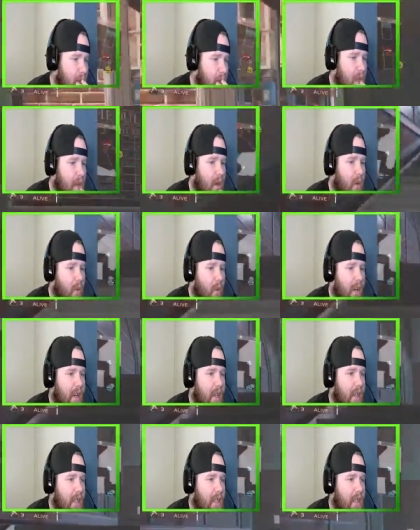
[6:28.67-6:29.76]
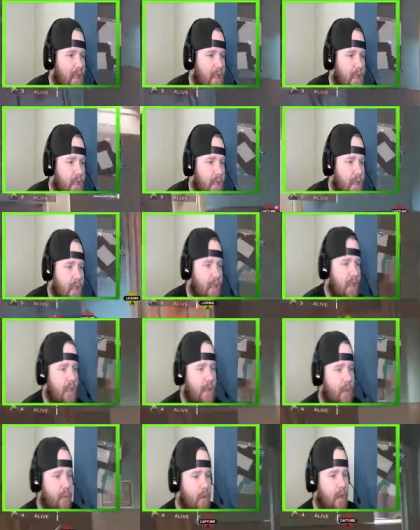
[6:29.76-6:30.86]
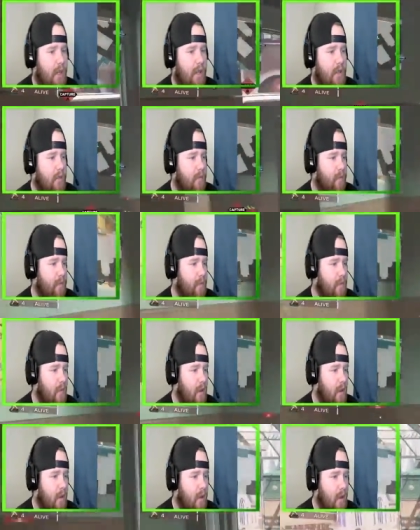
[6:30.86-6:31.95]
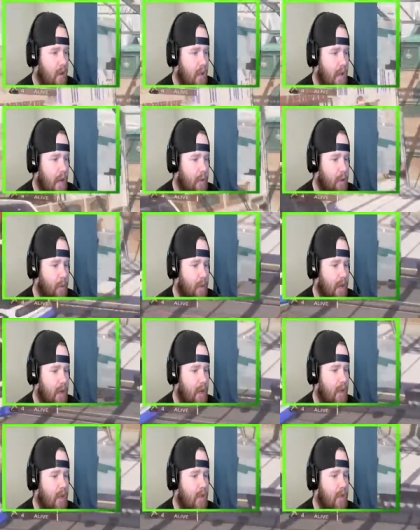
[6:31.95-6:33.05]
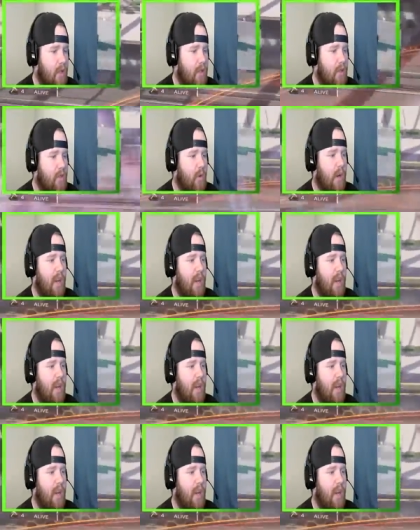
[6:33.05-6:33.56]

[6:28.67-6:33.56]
Oh my gosh. Come on. Capture B so I can